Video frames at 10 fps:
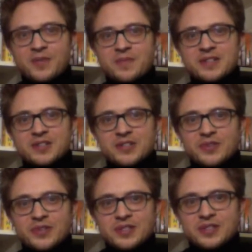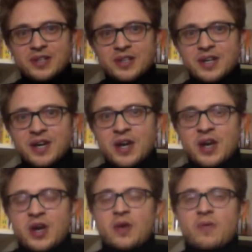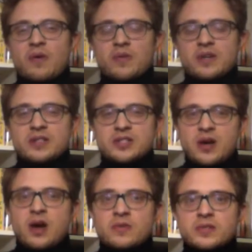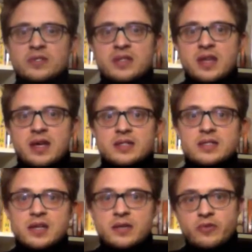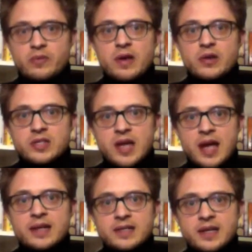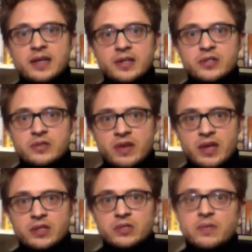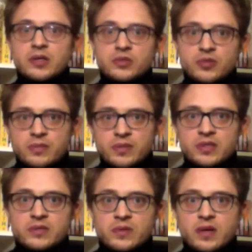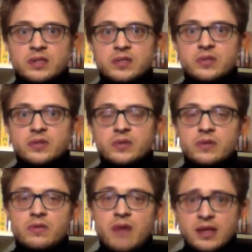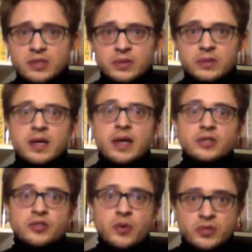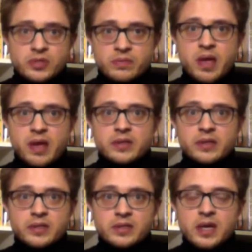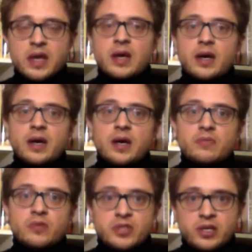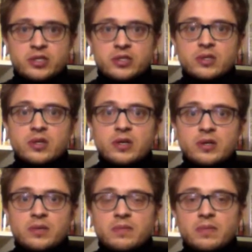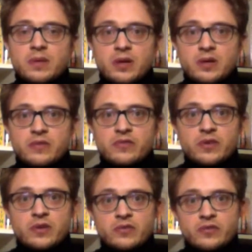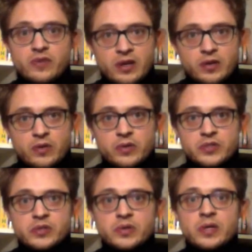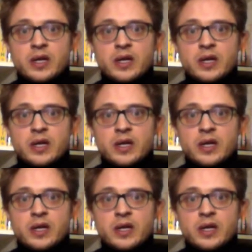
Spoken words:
message for this study. What we saw was that from about 9 to 10 years of age, maltreatment gives rise to a gradual and dose-dependent reduction of hair cortisol,